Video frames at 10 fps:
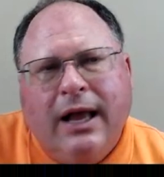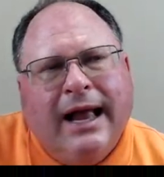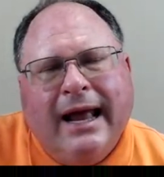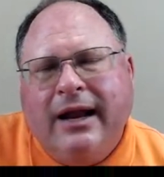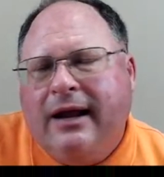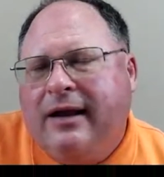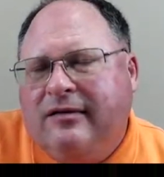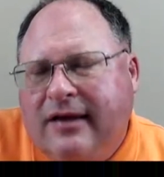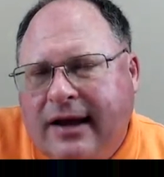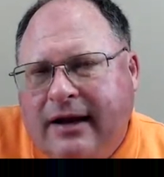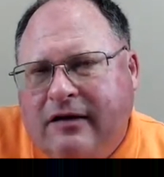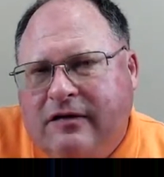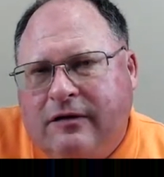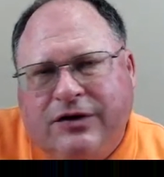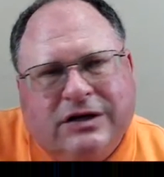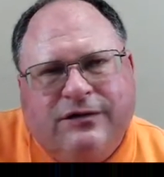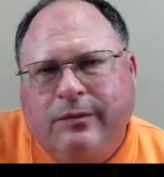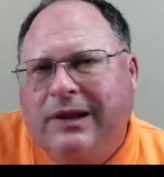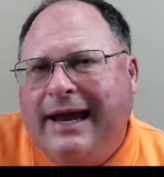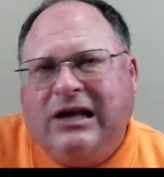And I can tell you this just from
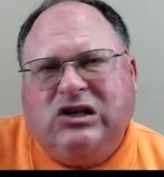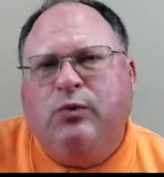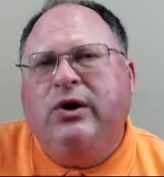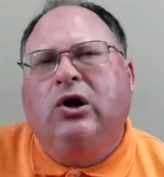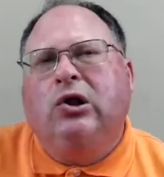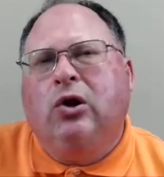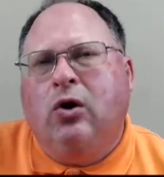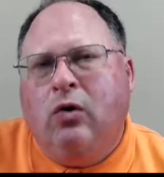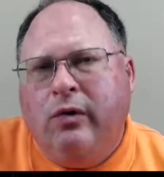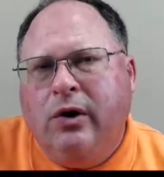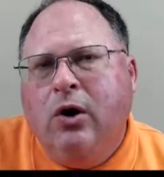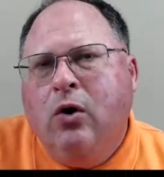last week alone,